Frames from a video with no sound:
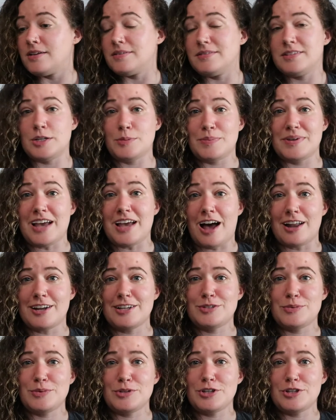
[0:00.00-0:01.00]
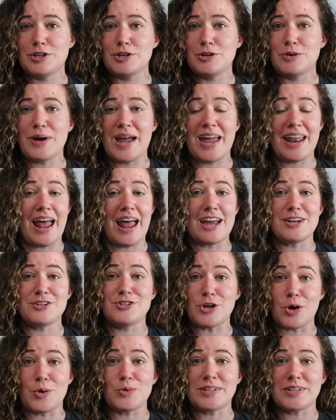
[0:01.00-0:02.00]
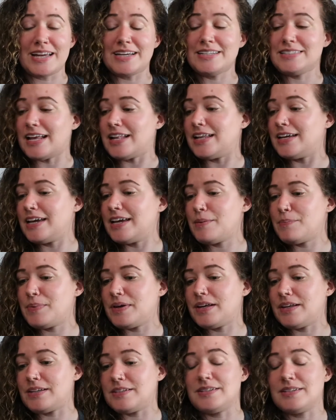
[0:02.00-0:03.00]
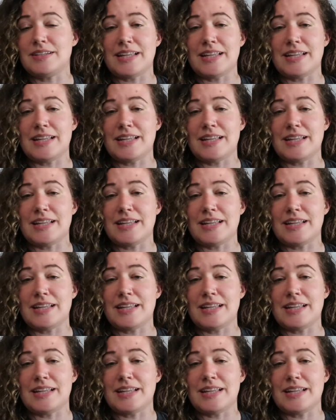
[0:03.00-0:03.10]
to be honest with you, and I don't like selling it because,